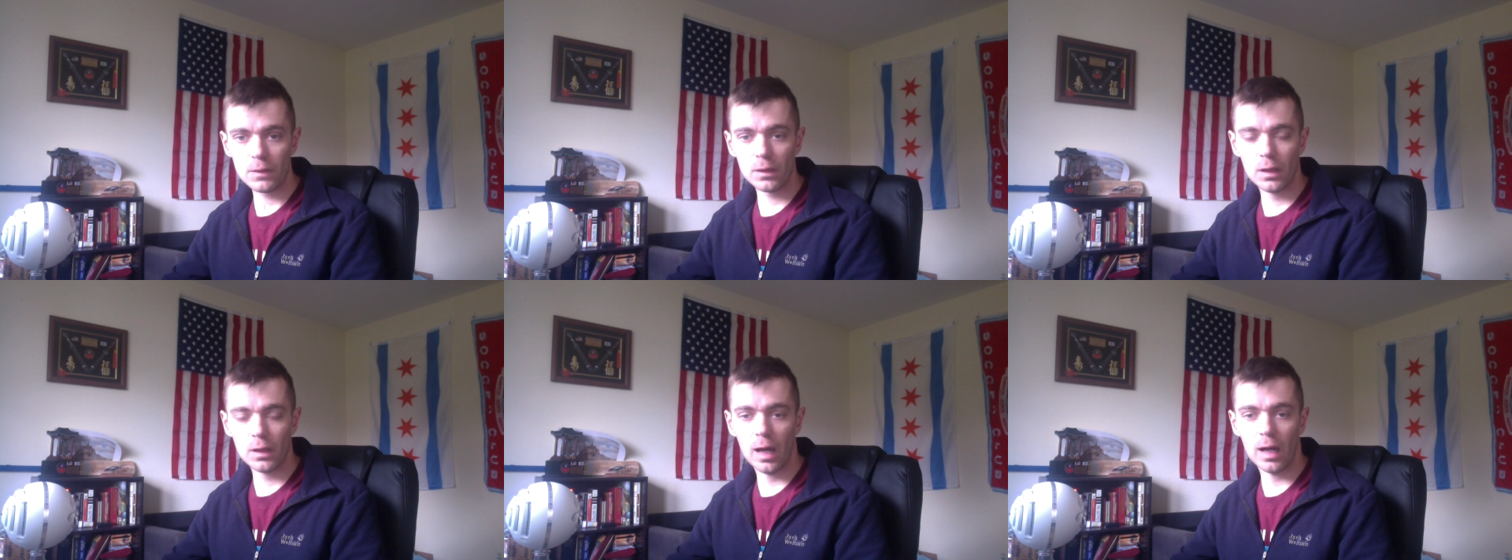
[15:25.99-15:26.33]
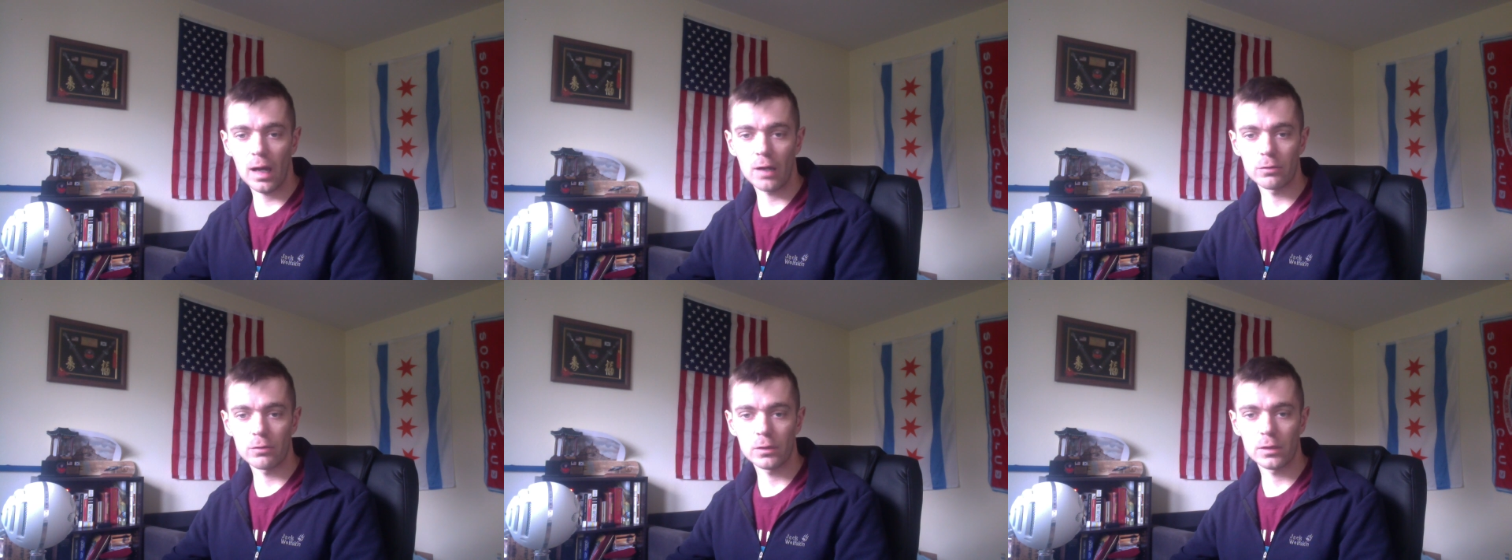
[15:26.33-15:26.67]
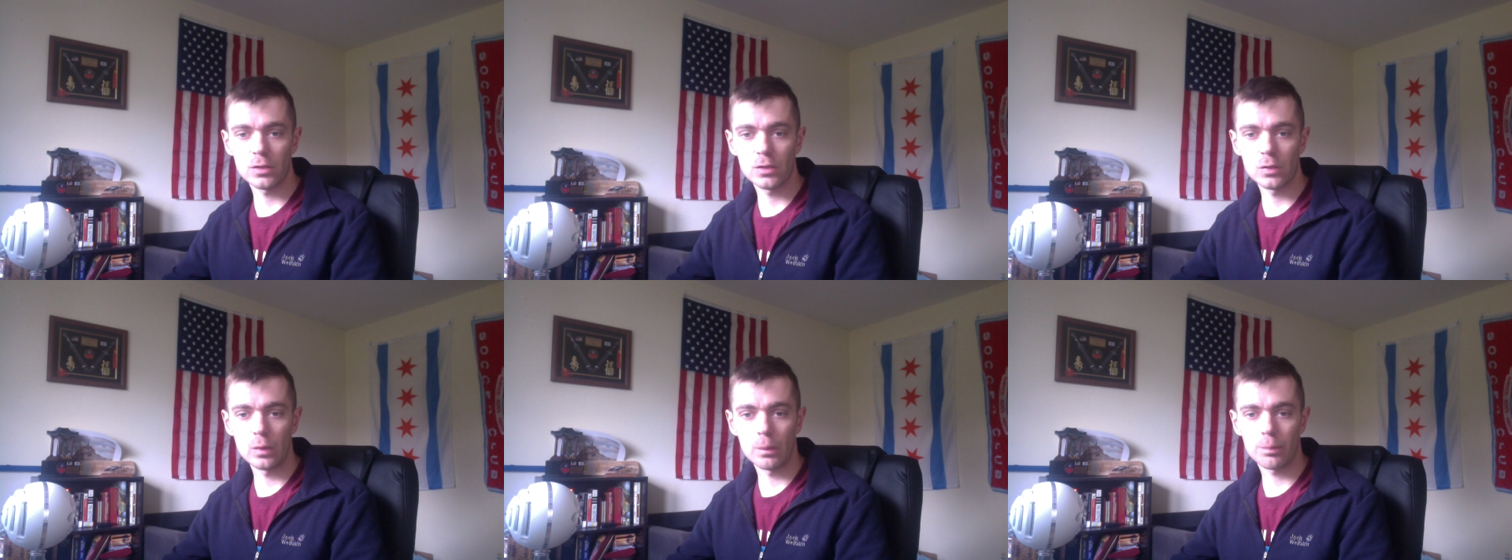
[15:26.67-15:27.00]
I
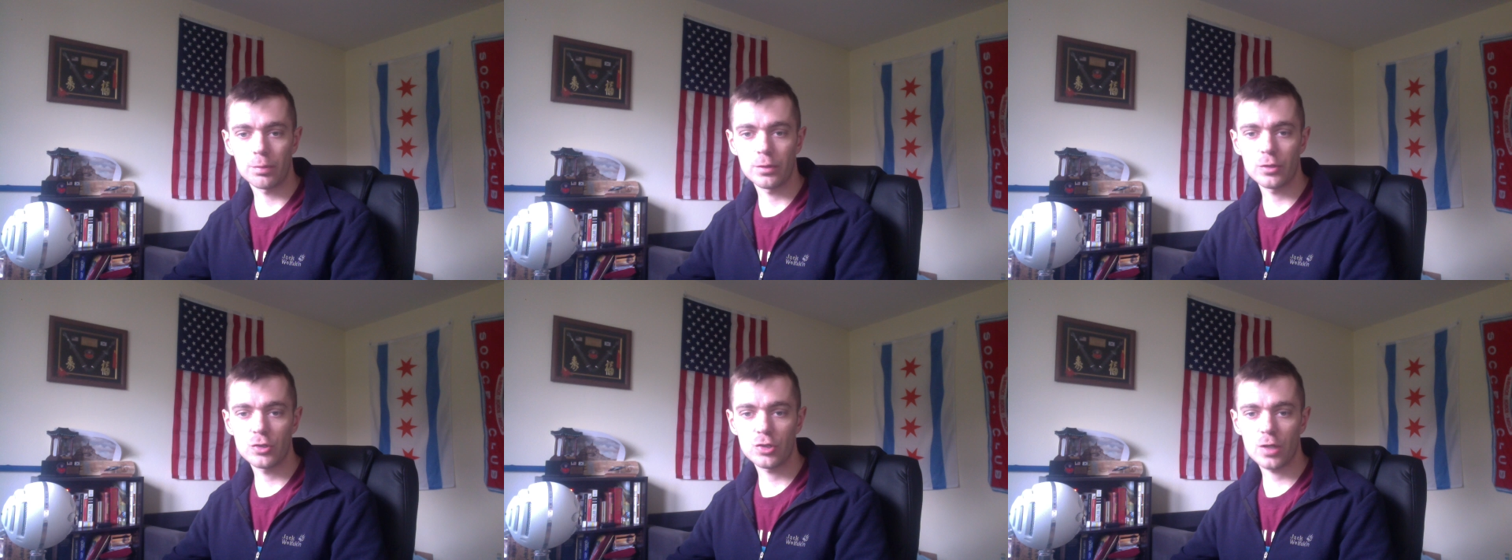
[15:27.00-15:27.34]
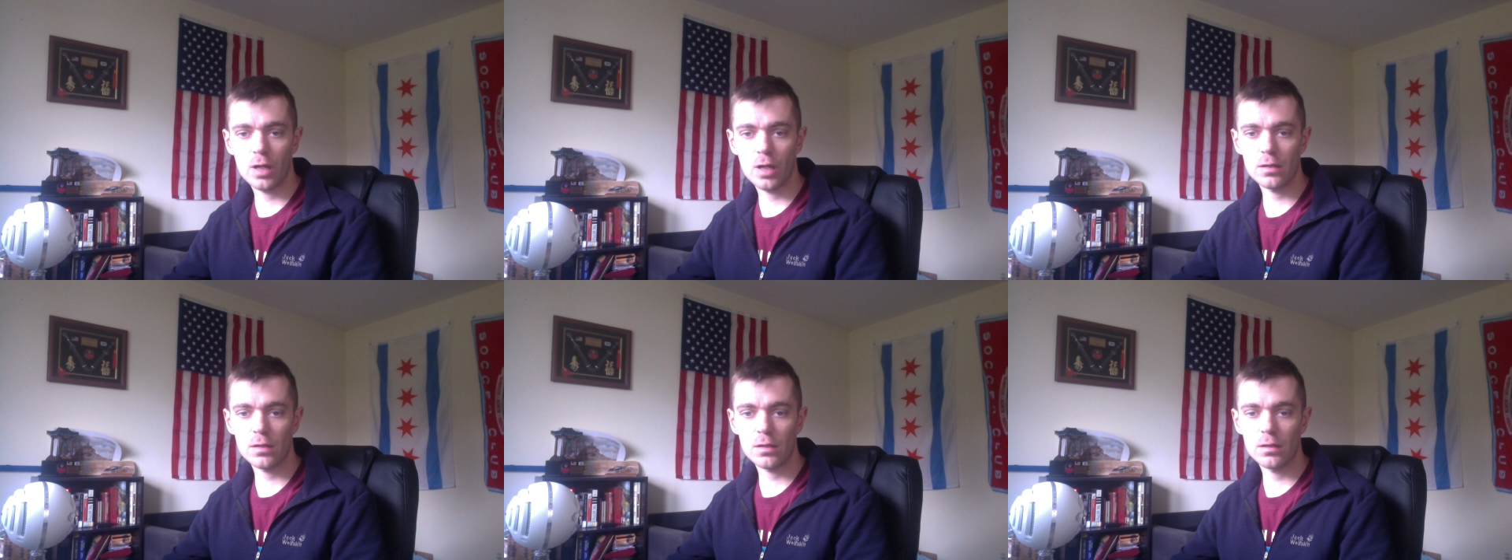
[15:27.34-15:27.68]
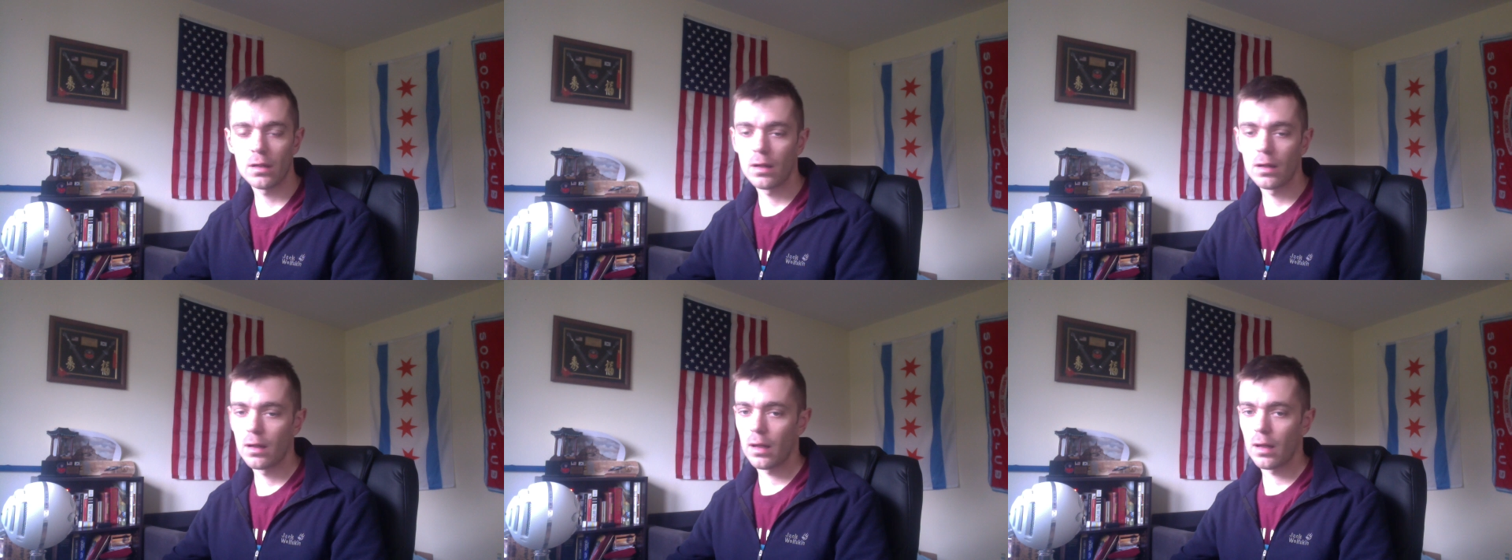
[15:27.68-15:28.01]
really do appreciate it,
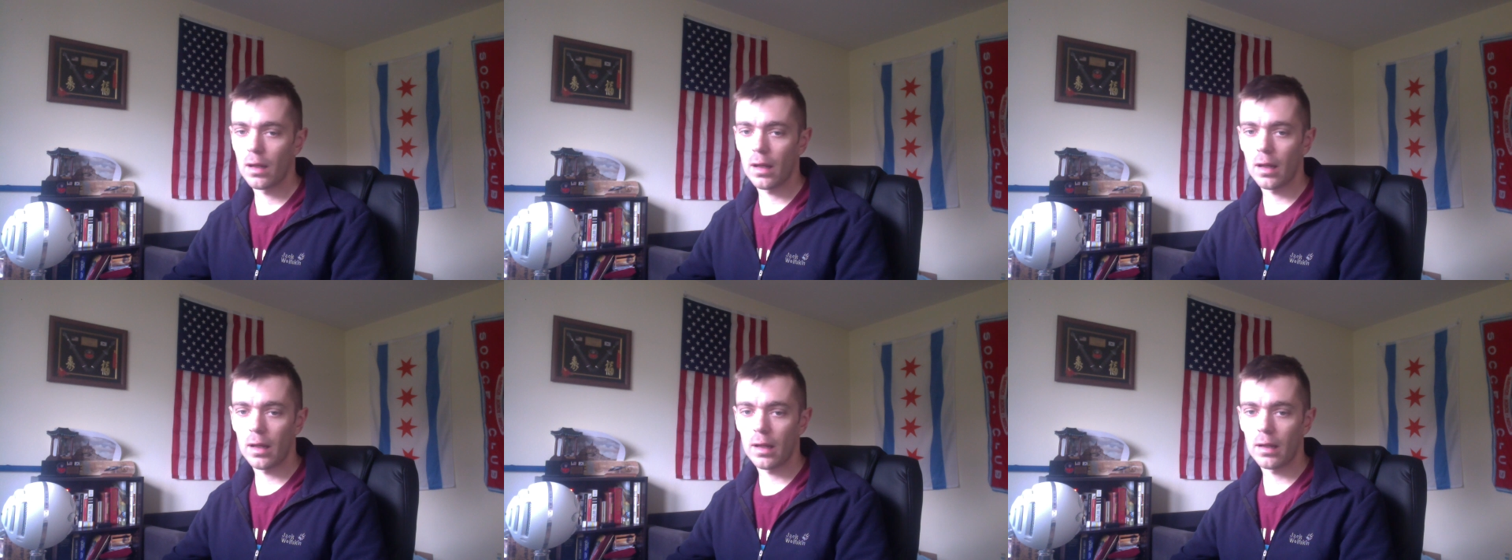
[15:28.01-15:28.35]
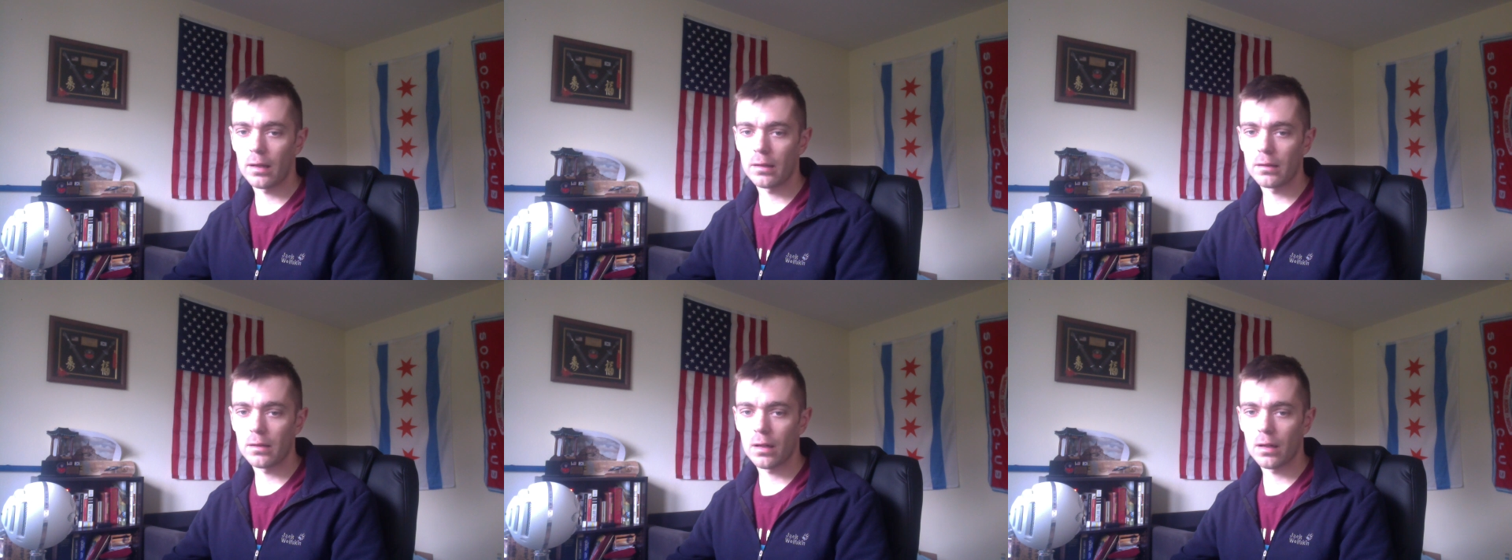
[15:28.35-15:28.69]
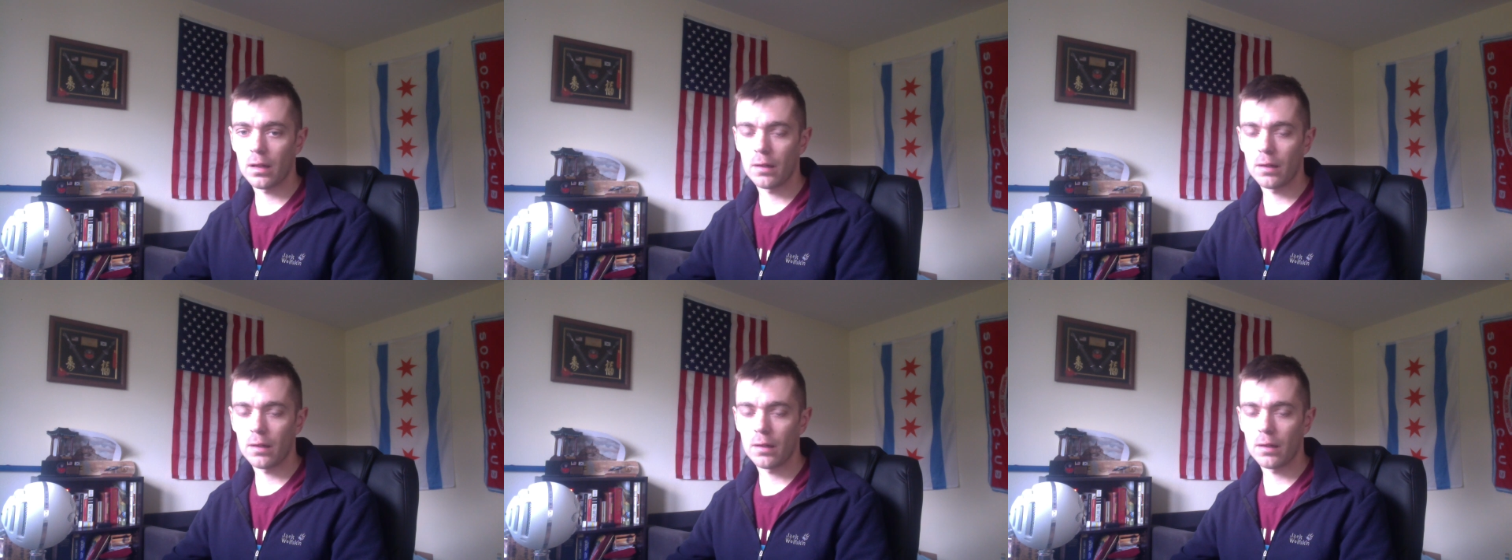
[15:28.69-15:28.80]
and